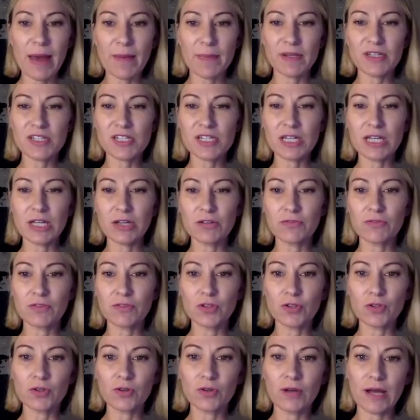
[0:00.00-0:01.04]
happy to give
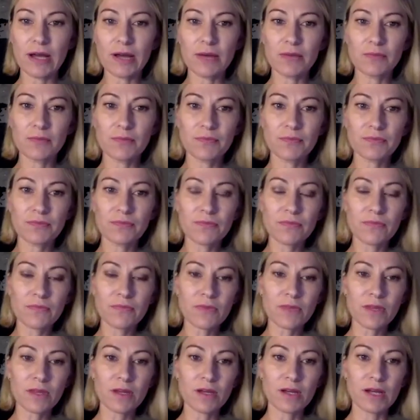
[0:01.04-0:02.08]
you um,
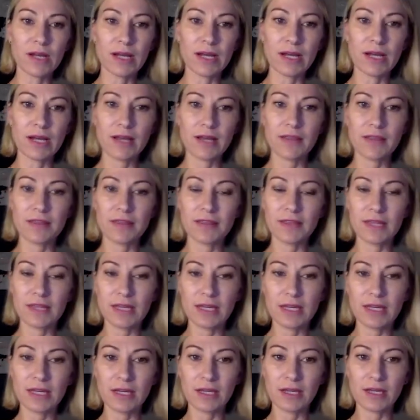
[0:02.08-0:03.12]
uh,
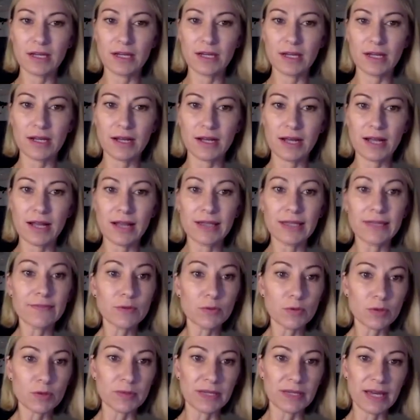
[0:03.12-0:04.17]
the uh, I'll leave it
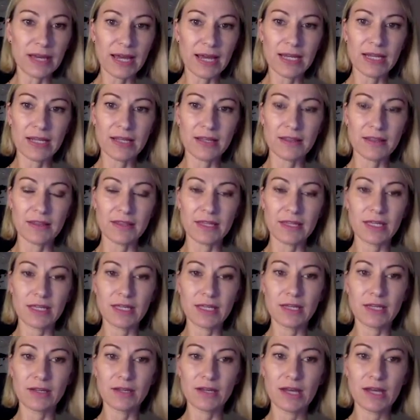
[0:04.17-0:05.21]
with Michaela
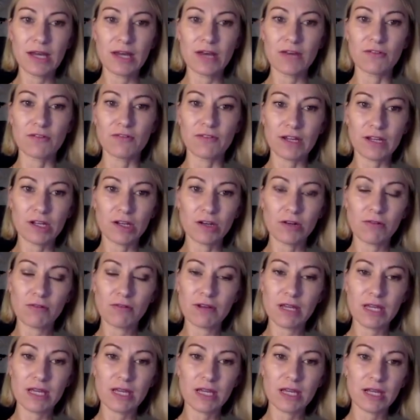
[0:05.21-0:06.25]
the
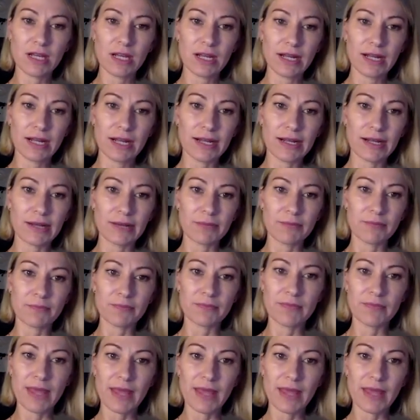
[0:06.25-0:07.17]
veterinary um,